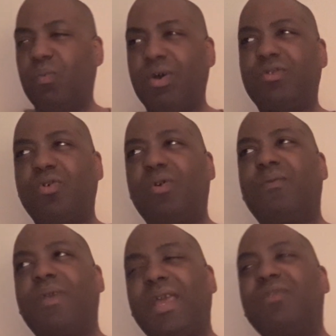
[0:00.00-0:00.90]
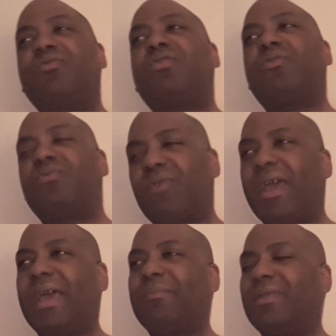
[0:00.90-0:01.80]
was on
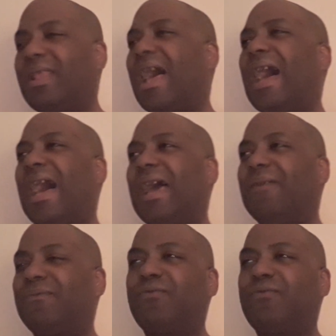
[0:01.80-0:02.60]
Instagram Live